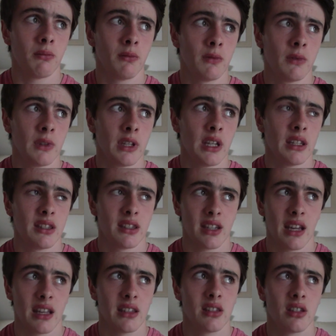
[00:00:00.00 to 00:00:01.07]

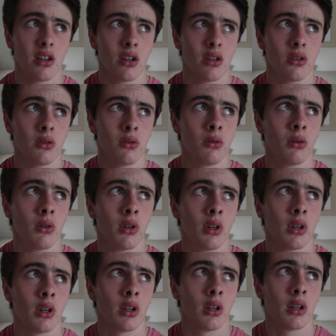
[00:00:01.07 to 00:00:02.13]
Nintendo,
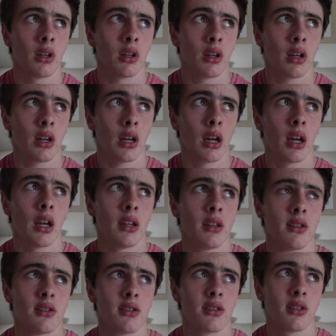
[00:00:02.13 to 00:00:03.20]

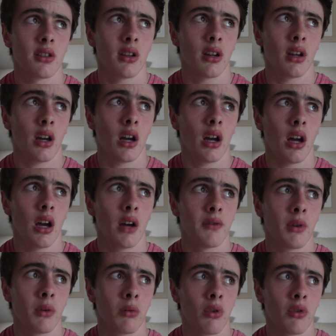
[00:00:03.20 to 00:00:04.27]
and
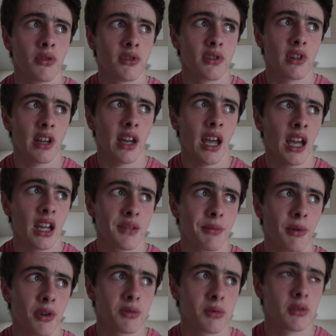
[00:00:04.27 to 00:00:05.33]
other ones like
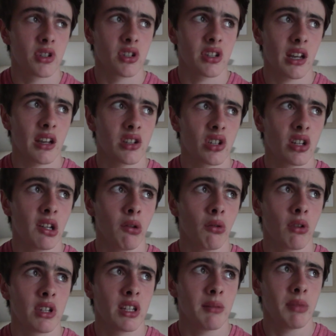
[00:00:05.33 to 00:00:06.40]
Xbox, which has actually
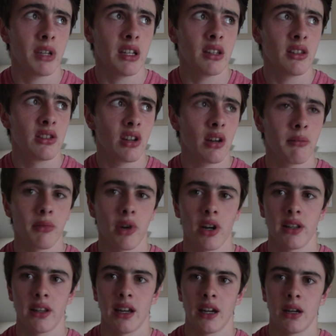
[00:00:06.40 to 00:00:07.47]
already been done by
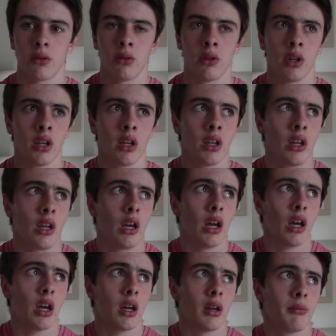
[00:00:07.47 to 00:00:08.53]
now,
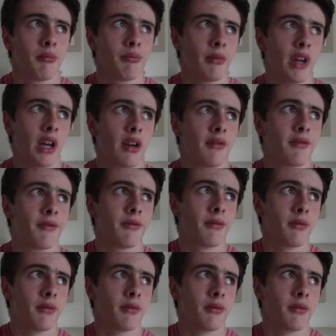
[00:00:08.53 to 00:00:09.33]
have